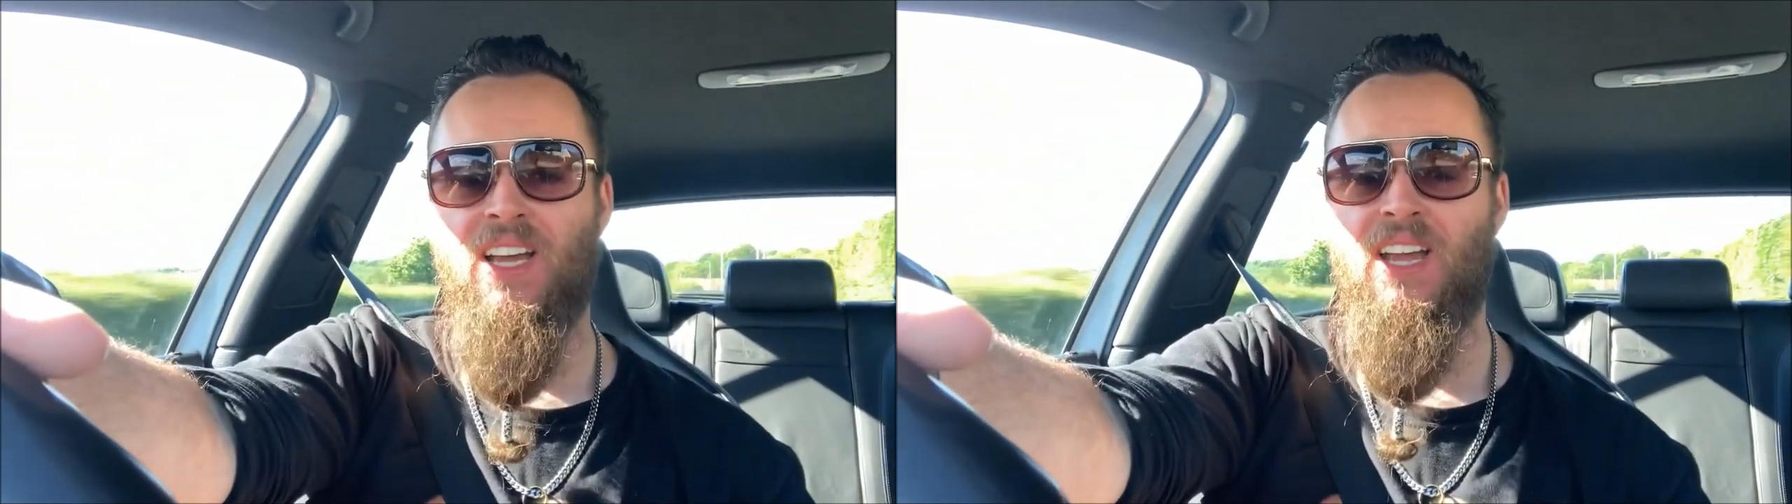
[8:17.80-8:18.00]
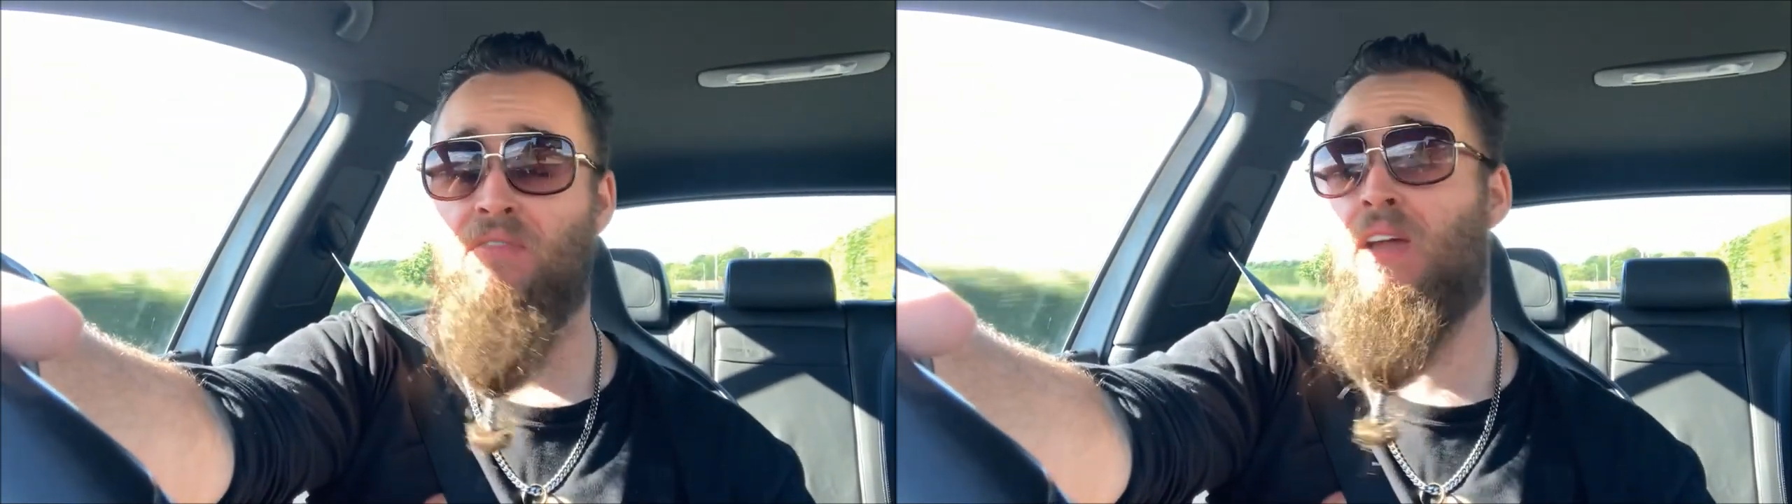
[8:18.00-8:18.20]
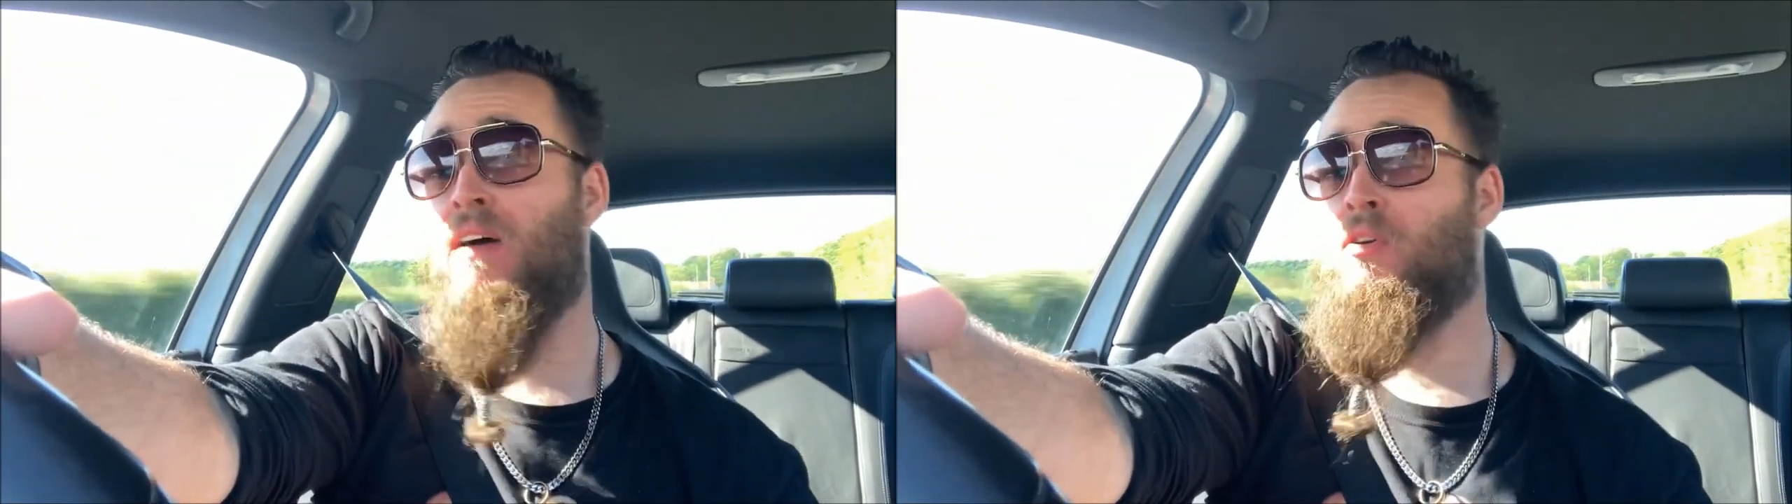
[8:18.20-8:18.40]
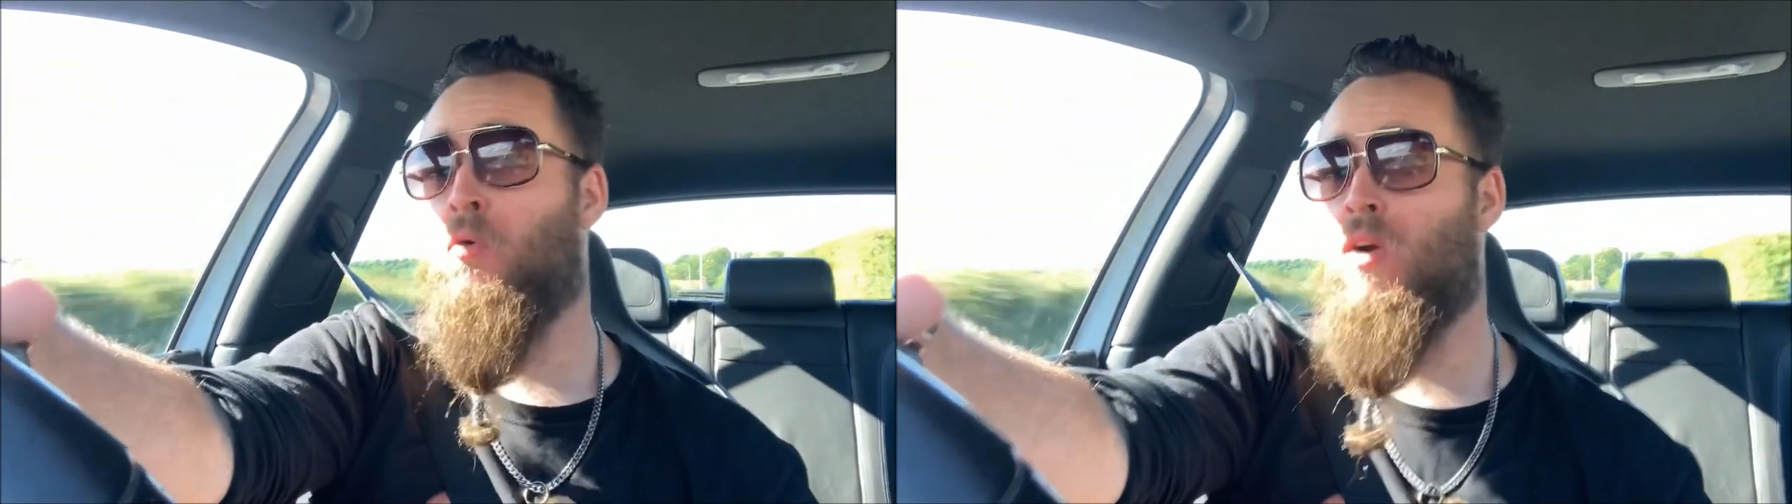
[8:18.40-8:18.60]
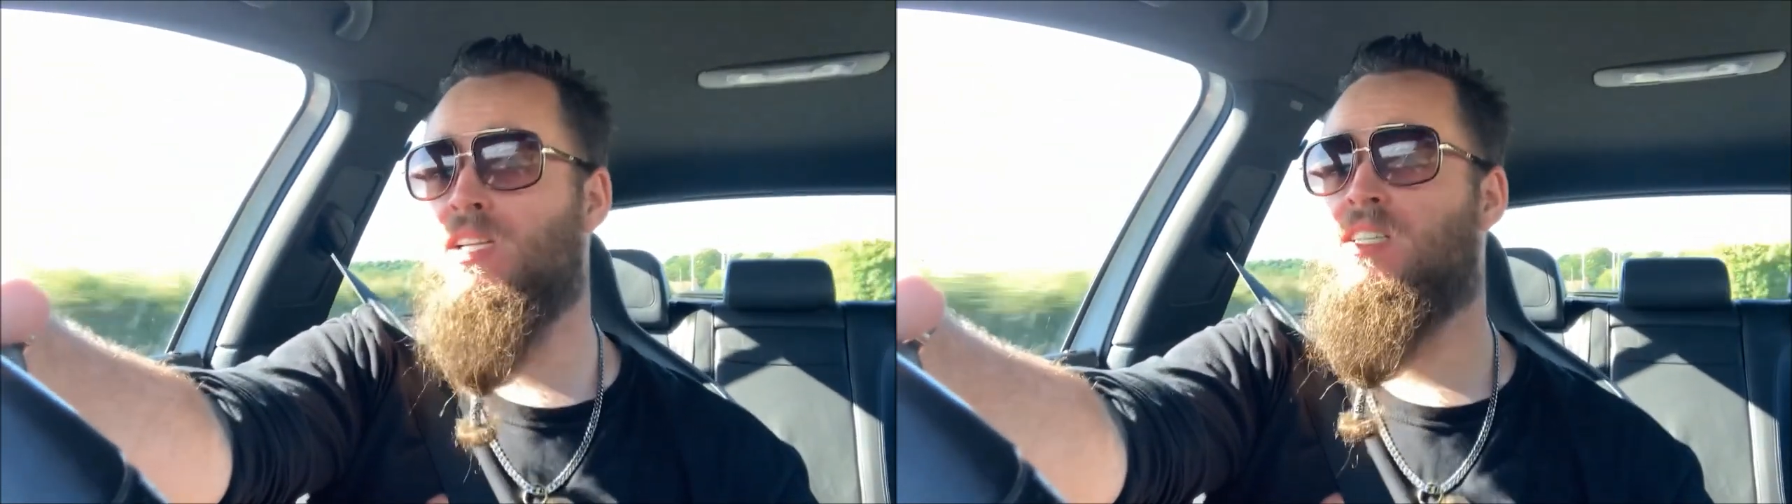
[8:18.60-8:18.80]
if you haven't
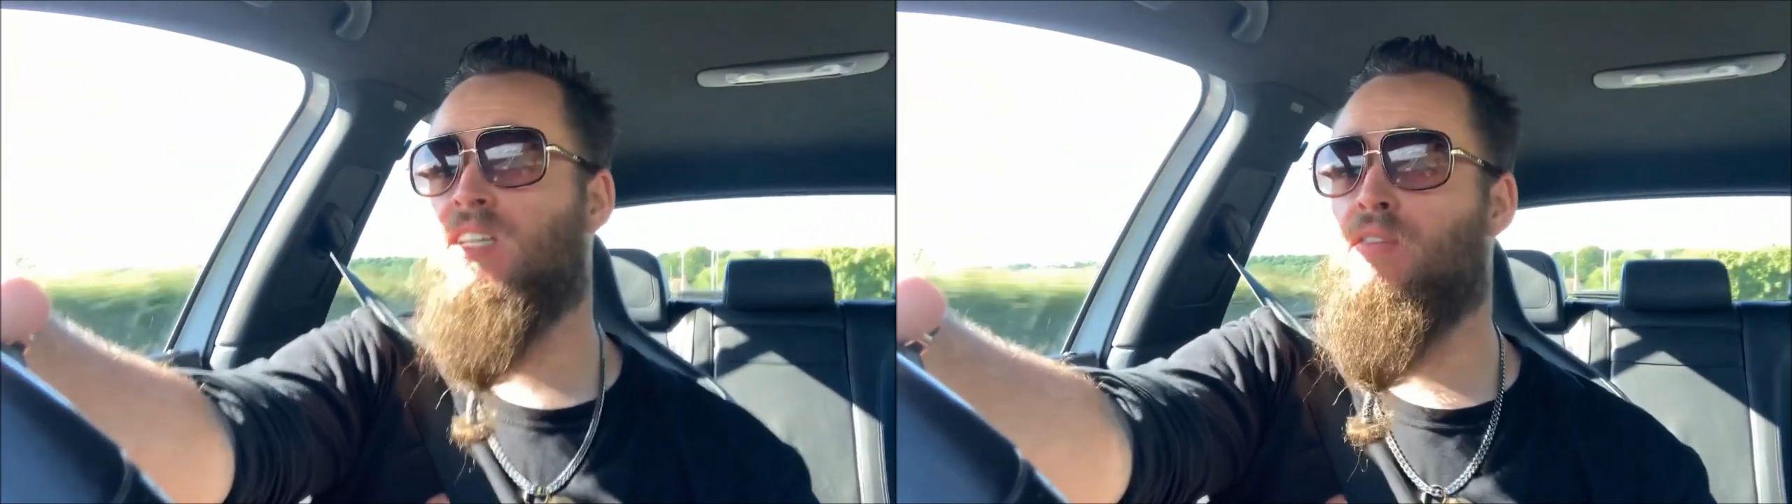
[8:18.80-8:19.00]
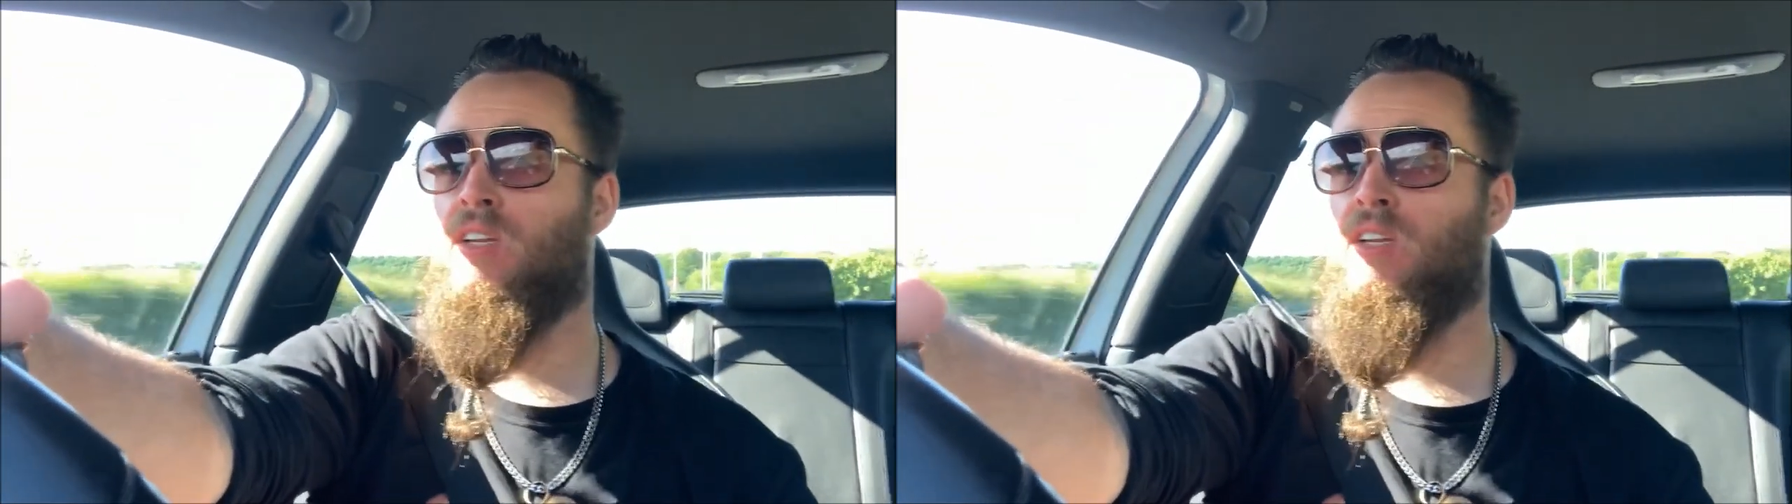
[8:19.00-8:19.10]
already seen the